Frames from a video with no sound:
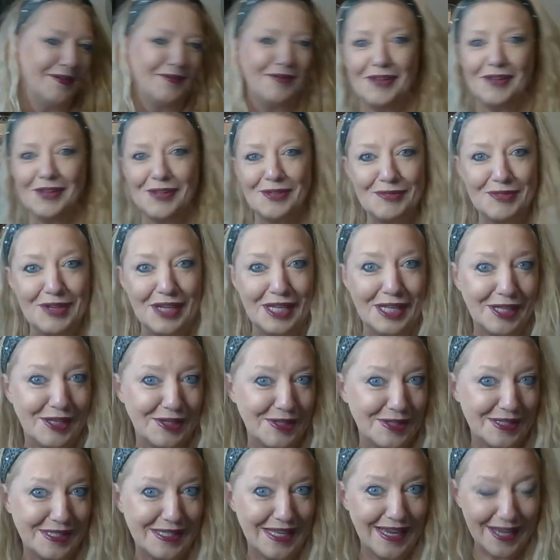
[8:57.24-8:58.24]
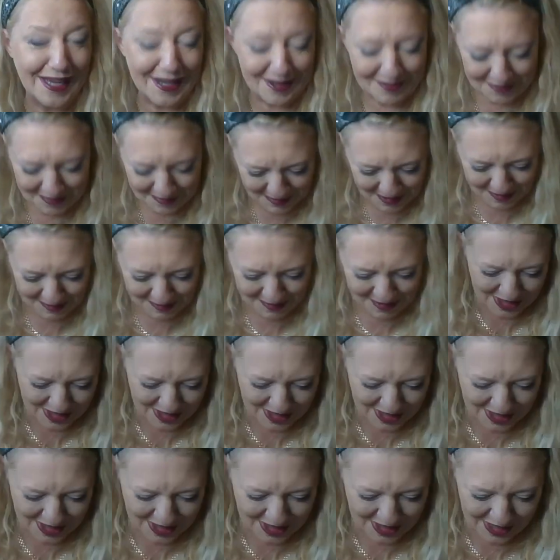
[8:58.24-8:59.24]
we've had a really good day, haven't we? We
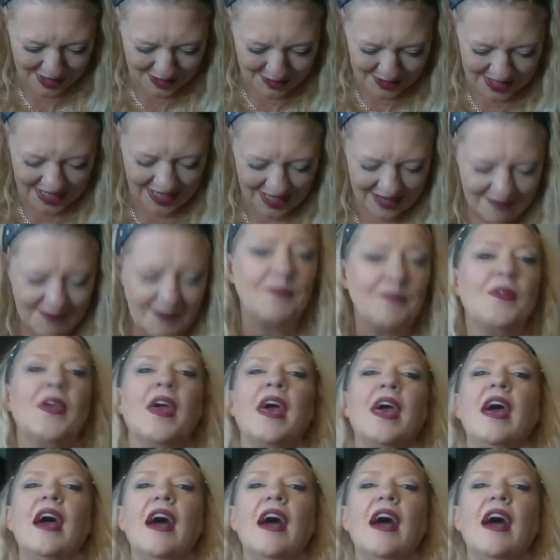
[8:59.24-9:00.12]
had a really good evening.